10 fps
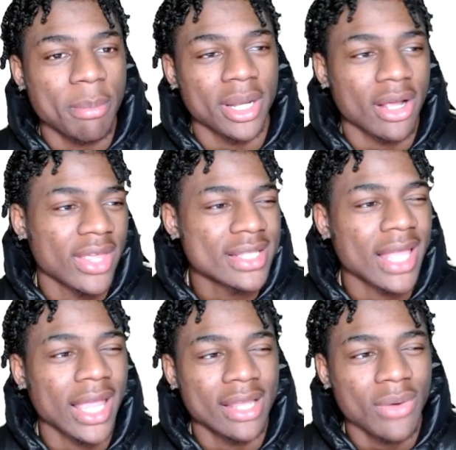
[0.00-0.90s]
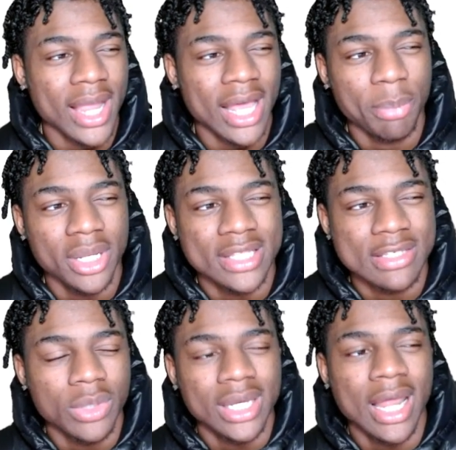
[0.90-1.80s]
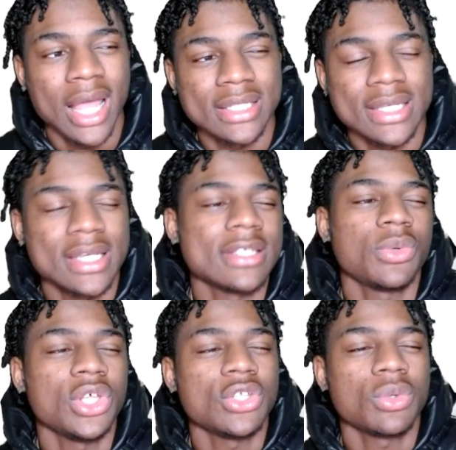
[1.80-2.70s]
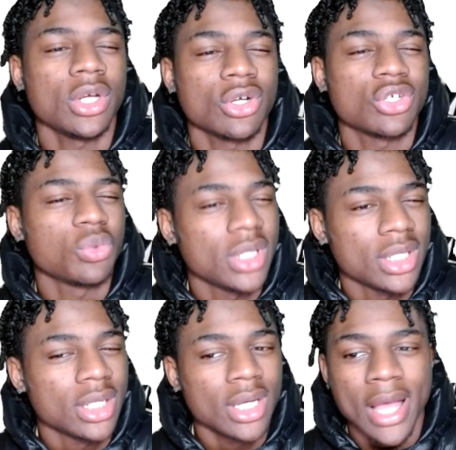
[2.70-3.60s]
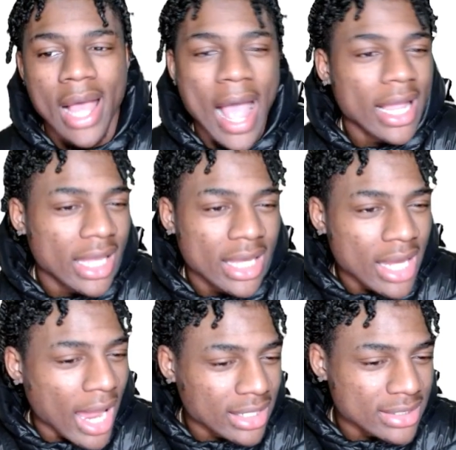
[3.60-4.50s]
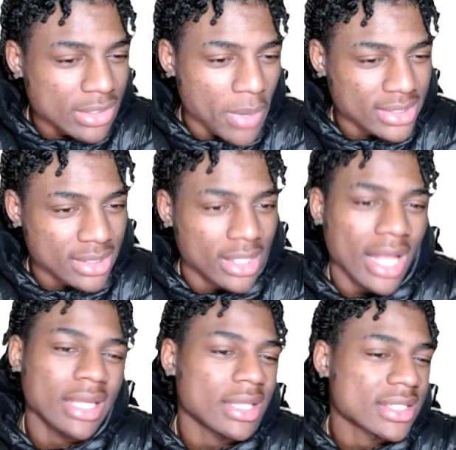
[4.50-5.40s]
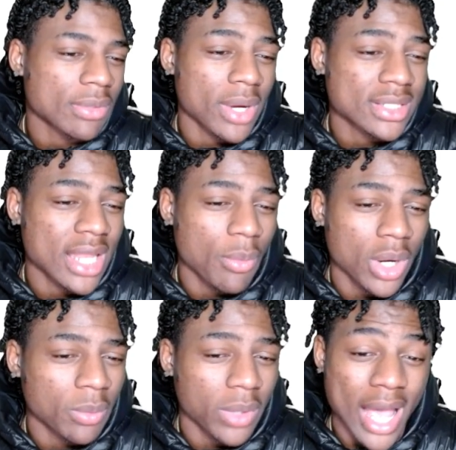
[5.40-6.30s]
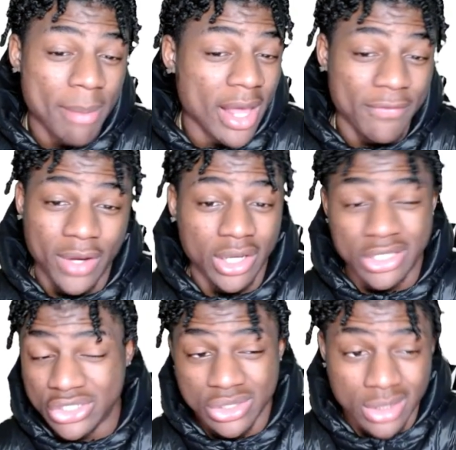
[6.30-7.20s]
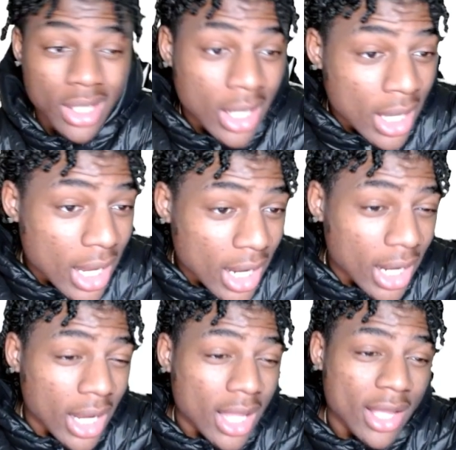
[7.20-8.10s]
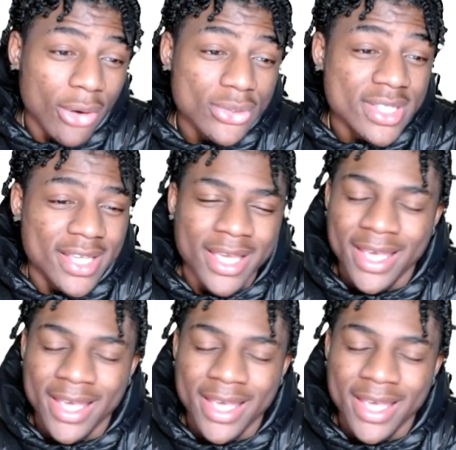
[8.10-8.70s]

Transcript: But are they like? Do I got to put it in 2019, 2020, or 20? I ain't this the roster. I think this the roster they won with. I'm not fucking sure. Uh, coasted.